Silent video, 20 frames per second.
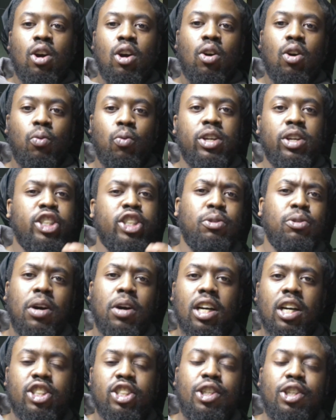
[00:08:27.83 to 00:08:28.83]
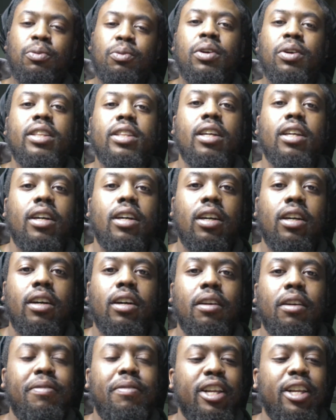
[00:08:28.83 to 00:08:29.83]
wishy-washy with the
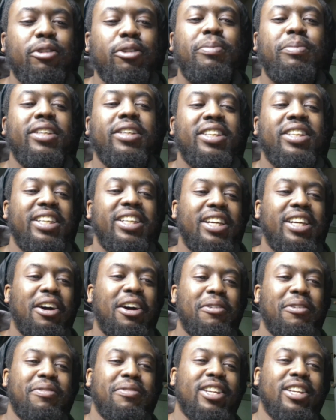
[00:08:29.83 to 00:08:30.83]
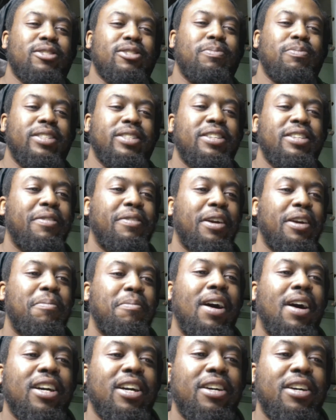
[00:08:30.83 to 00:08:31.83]
availability of this specific
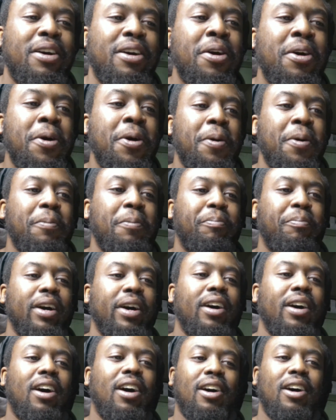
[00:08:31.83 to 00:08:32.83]
manga. But